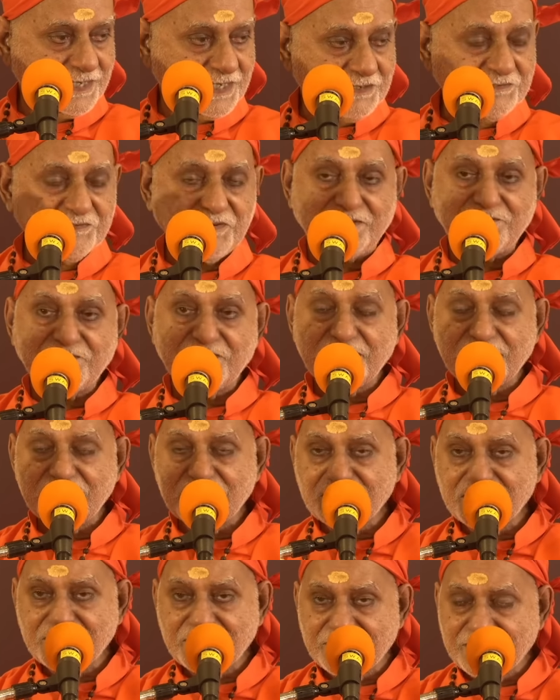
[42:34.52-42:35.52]
If
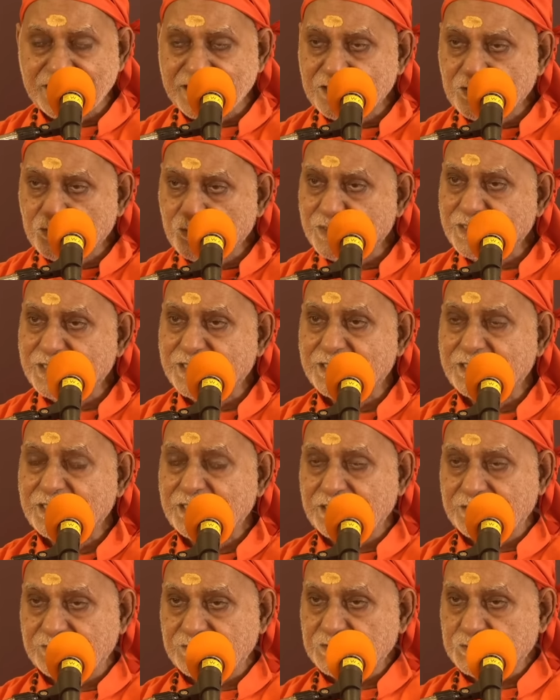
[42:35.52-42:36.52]
everything equally,
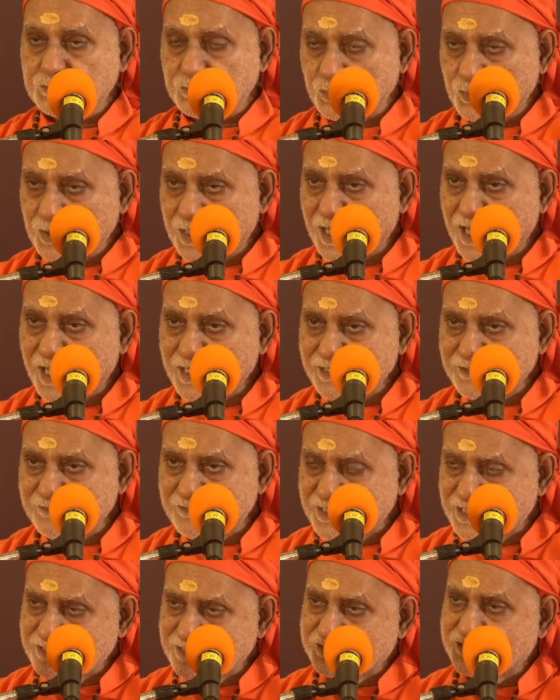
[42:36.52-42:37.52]
the sukha
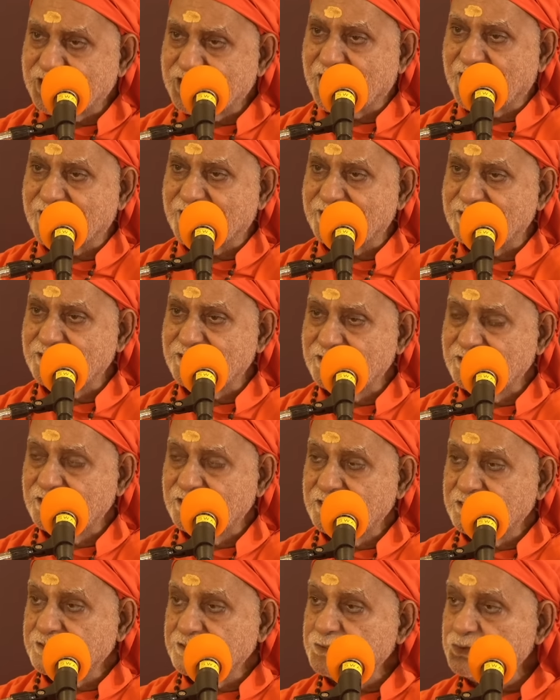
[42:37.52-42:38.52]
reveals the I,
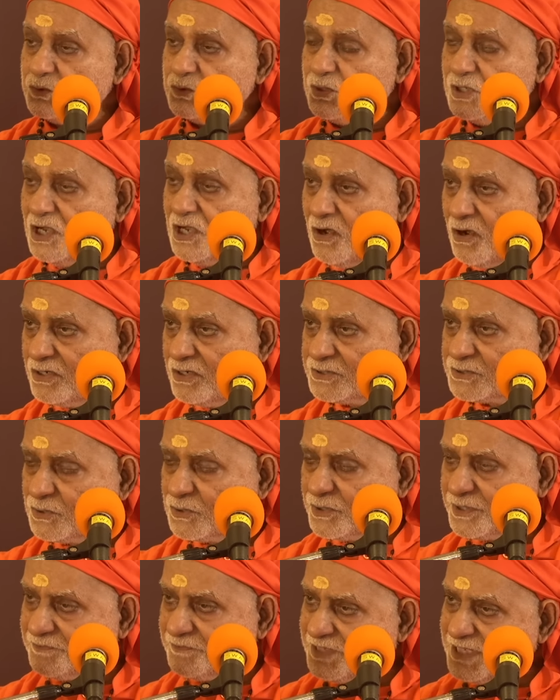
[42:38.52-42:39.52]
the dukkha
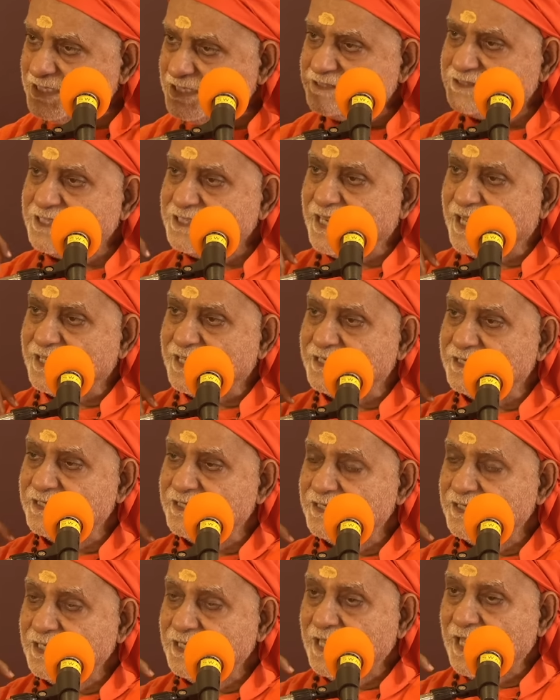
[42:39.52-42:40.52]
also reveals the I,
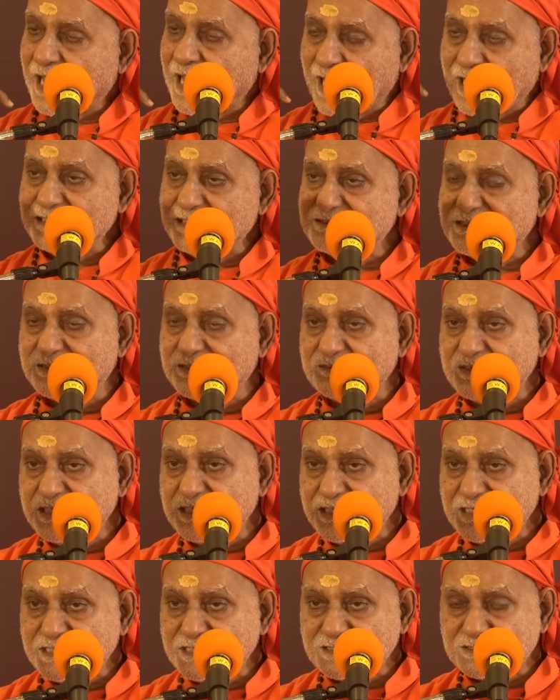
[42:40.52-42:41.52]
as
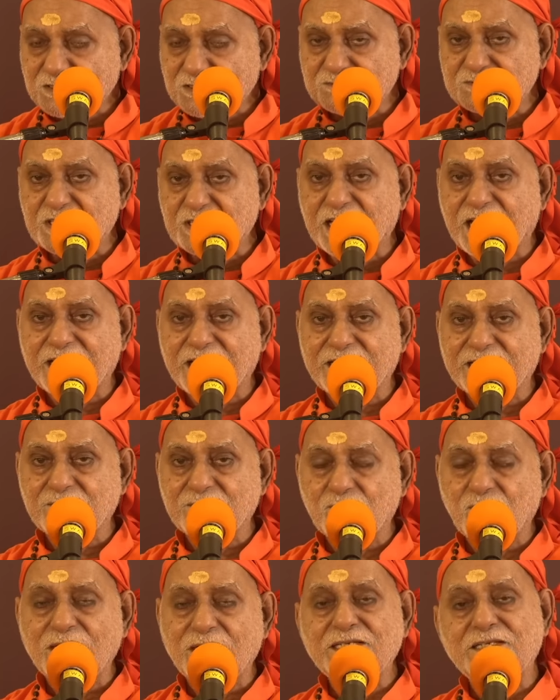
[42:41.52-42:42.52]
revealers of the I,
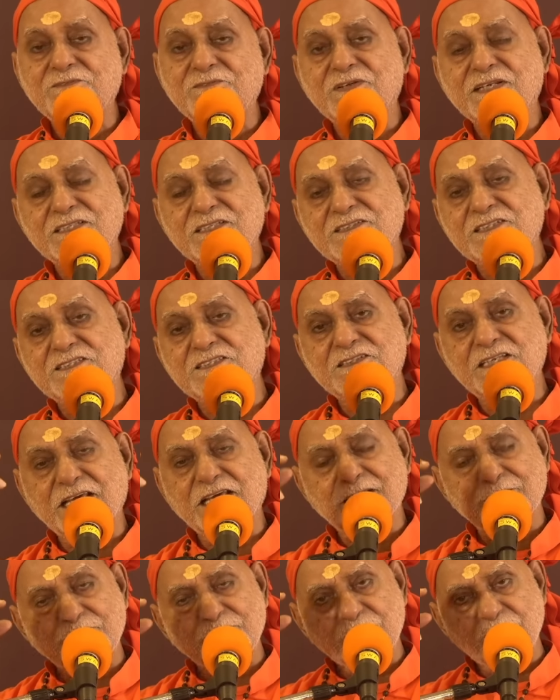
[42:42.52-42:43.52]
what difference is
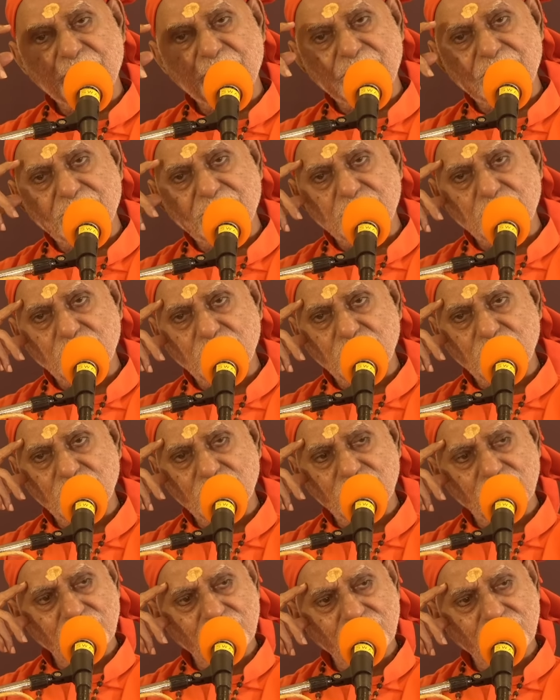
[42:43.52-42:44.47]
there between the two?